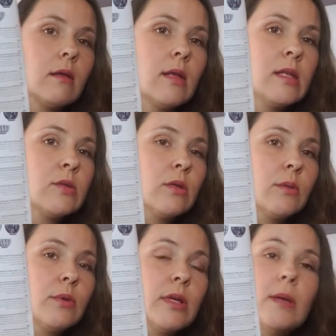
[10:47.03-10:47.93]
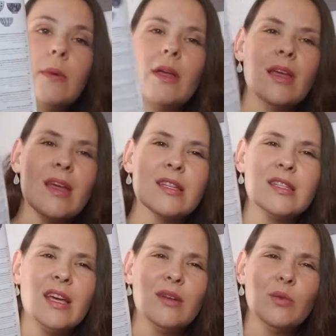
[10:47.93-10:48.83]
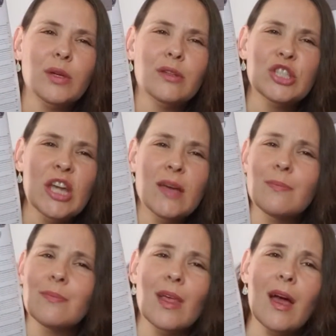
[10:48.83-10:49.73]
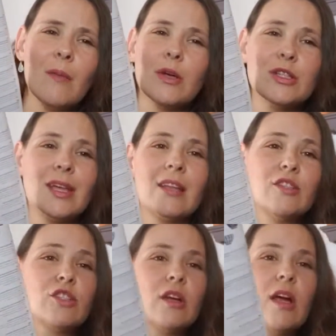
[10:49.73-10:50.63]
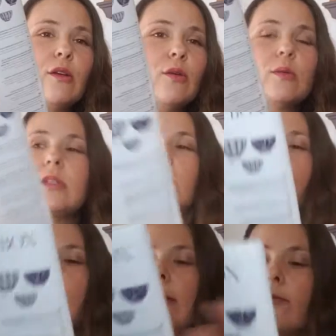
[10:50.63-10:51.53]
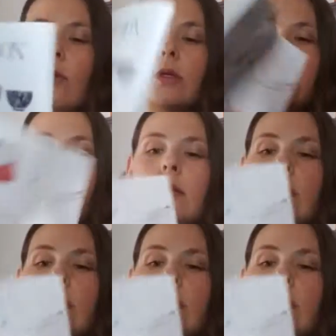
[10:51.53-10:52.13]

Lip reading: It's really pretty, but it's kind of weird shape. I'm not exactly sure how you would deal with that folding it.